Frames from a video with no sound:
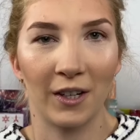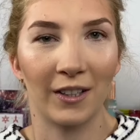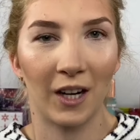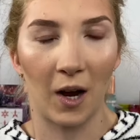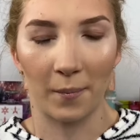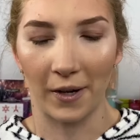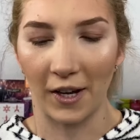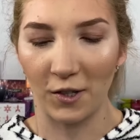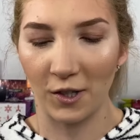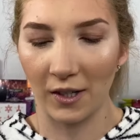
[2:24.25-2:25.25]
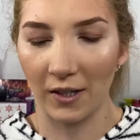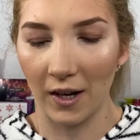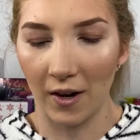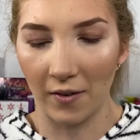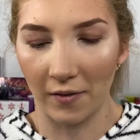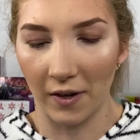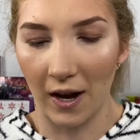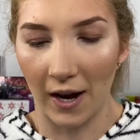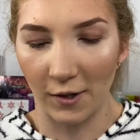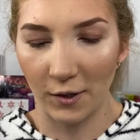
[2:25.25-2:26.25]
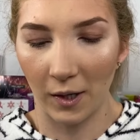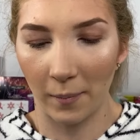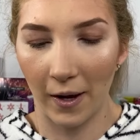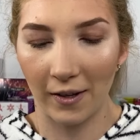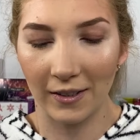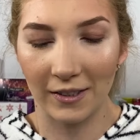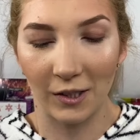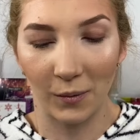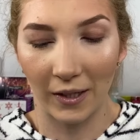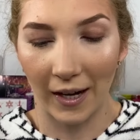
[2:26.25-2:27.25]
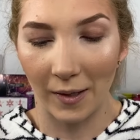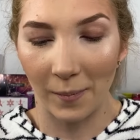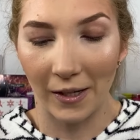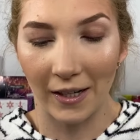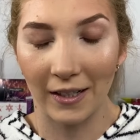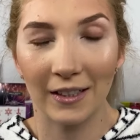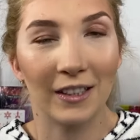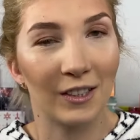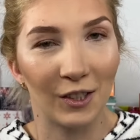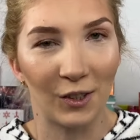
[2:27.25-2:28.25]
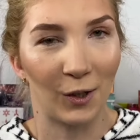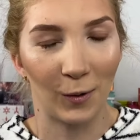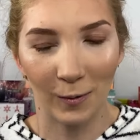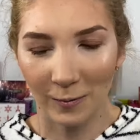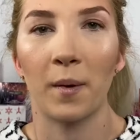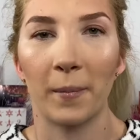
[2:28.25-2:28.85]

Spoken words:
combination of eyeshadow palettes you would like me to do.